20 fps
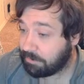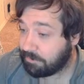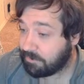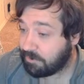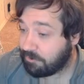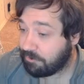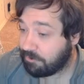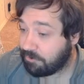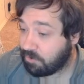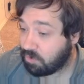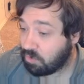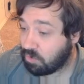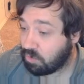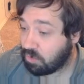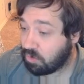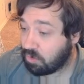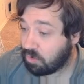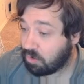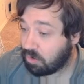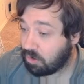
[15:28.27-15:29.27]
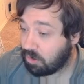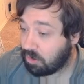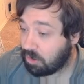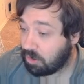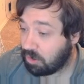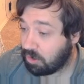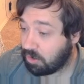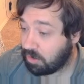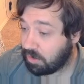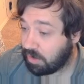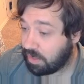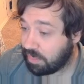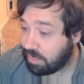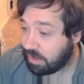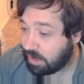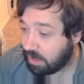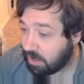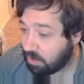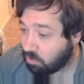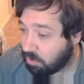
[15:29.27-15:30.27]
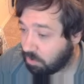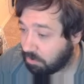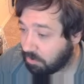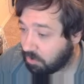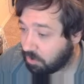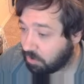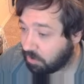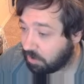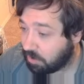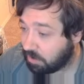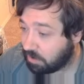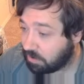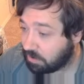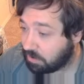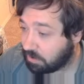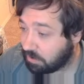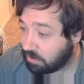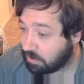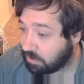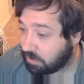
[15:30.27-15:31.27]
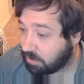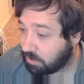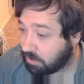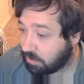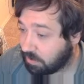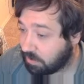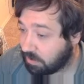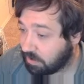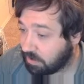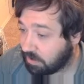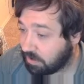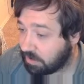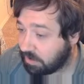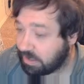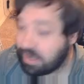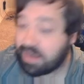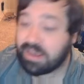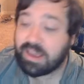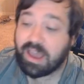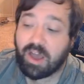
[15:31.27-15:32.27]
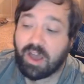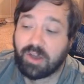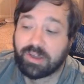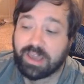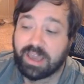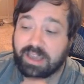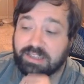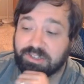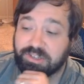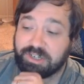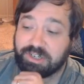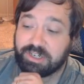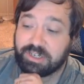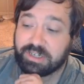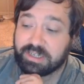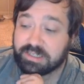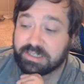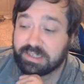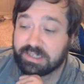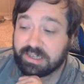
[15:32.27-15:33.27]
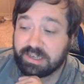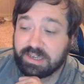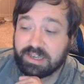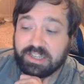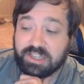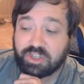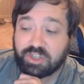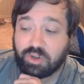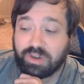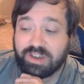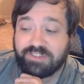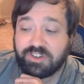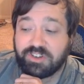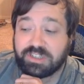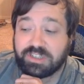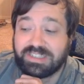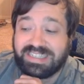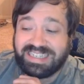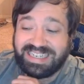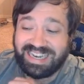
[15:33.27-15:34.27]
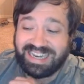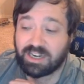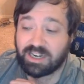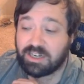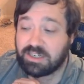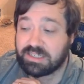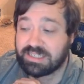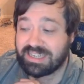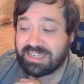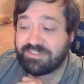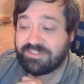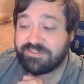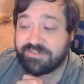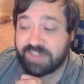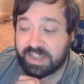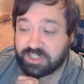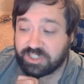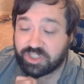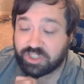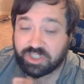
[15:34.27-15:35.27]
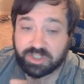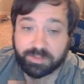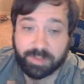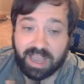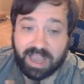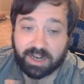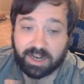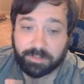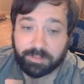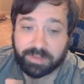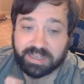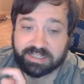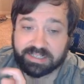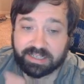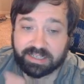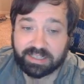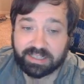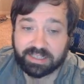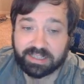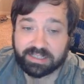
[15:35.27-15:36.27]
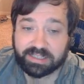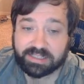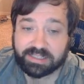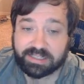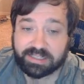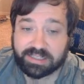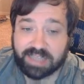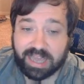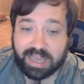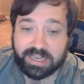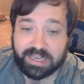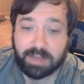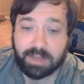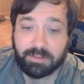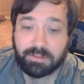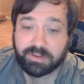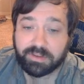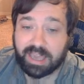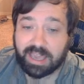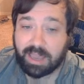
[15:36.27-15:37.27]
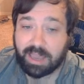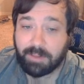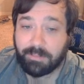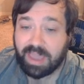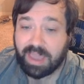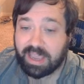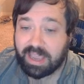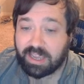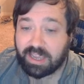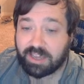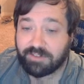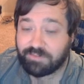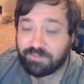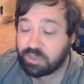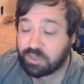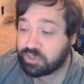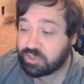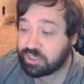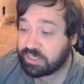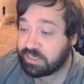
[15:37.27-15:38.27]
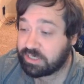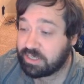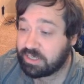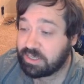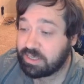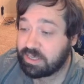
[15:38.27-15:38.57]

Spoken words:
for, I thought I had one more. Yeah. Okay, so here it is. So if you're a Tanares Adventures backer, basically this is that double campaign confusion.